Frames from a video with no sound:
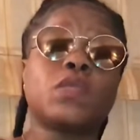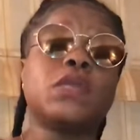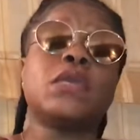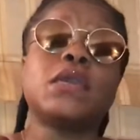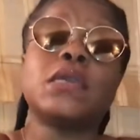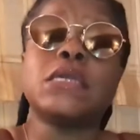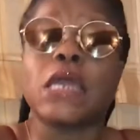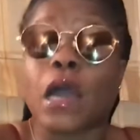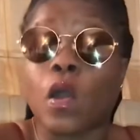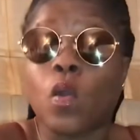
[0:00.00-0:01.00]
Get in, get
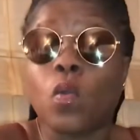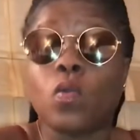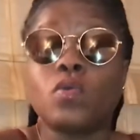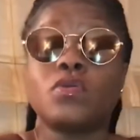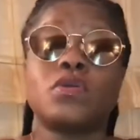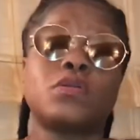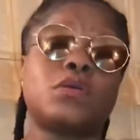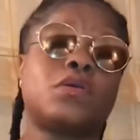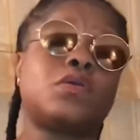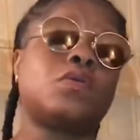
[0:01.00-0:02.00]
out. You
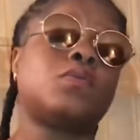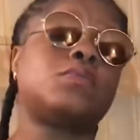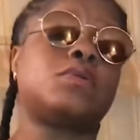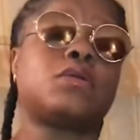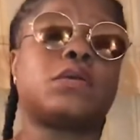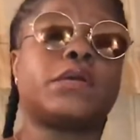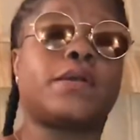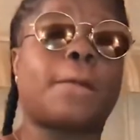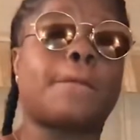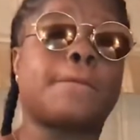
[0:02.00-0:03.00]

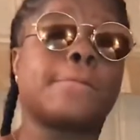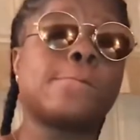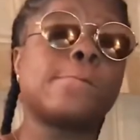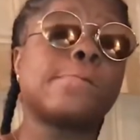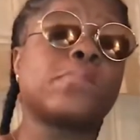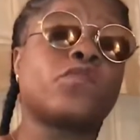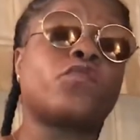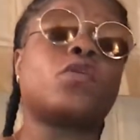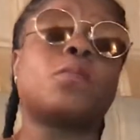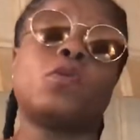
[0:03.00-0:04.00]
know.
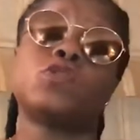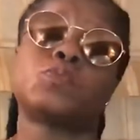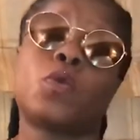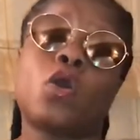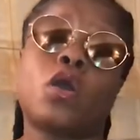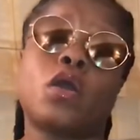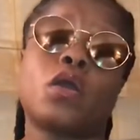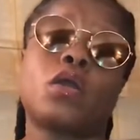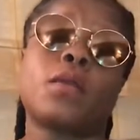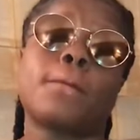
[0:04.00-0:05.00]
For the most
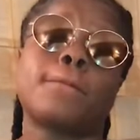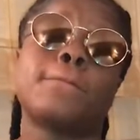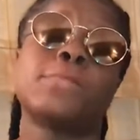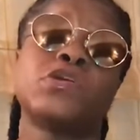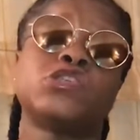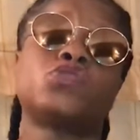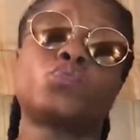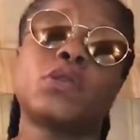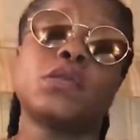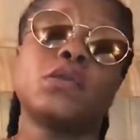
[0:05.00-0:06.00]
part, just
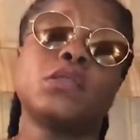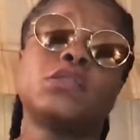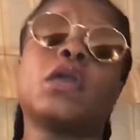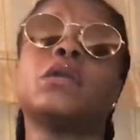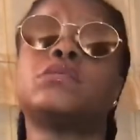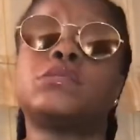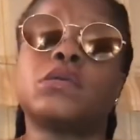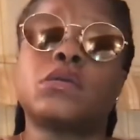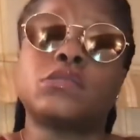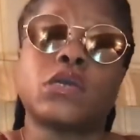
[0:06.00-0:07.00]
really dancing
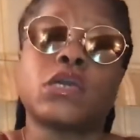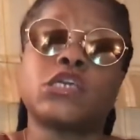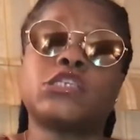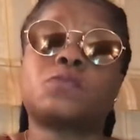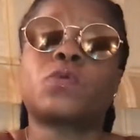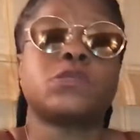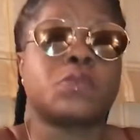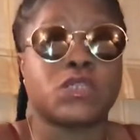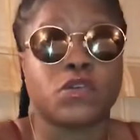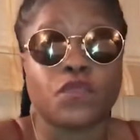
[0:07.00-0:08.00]
because I can express
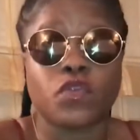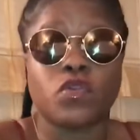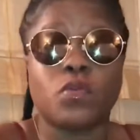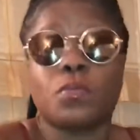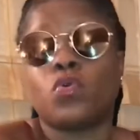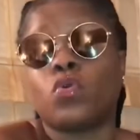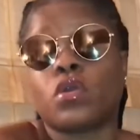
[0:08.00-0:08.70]
myself a little more.